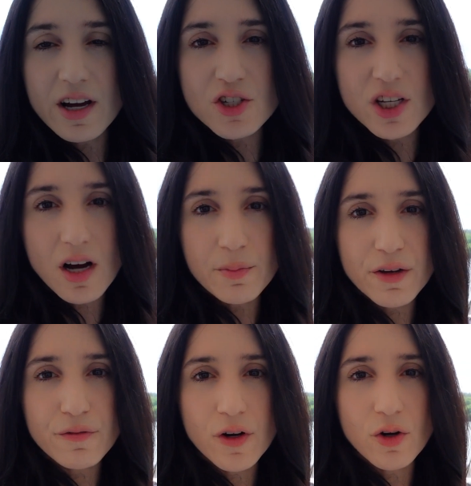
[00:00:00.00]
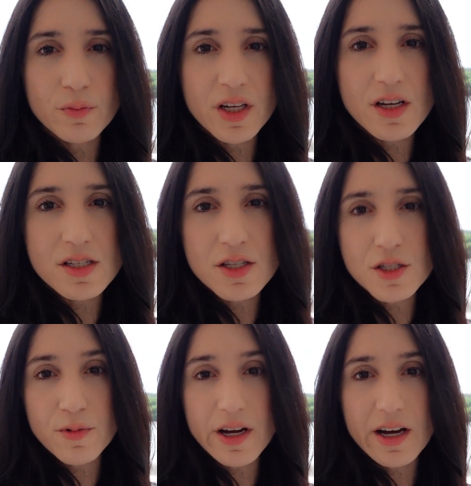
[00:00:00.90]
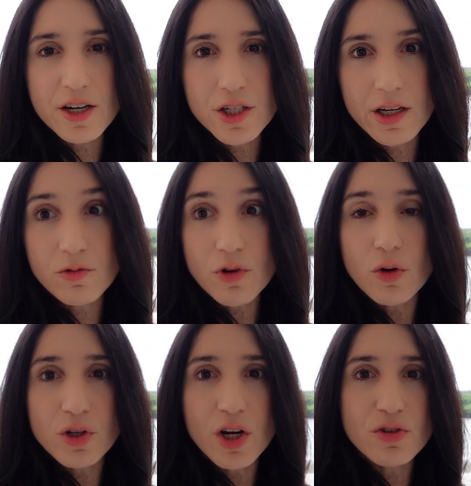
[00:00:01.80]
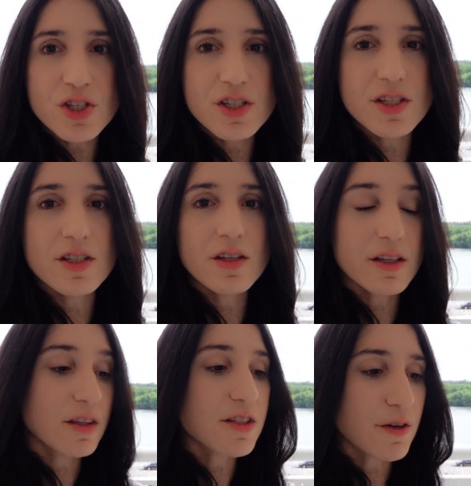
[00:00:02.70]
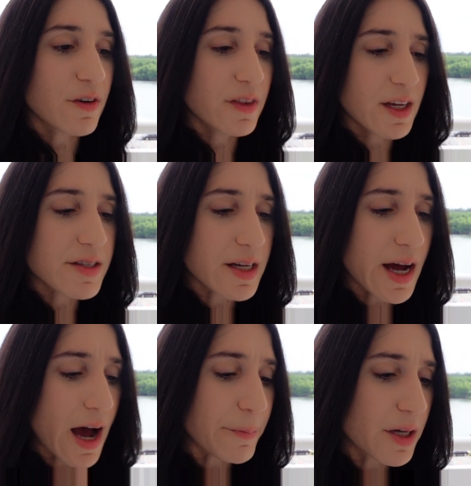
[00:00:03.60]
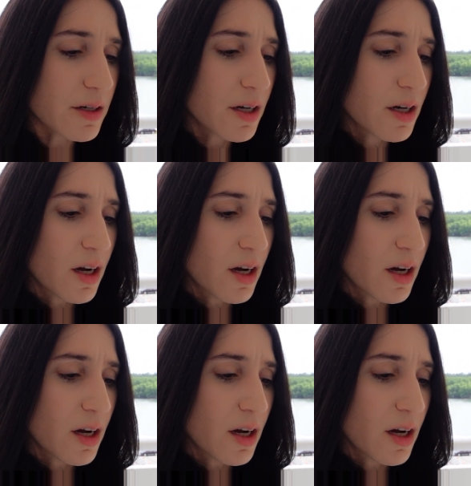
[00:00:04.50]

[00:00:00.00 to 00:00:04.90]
I actually got my phone because this is where I actually wrote notes to like the different things that happened.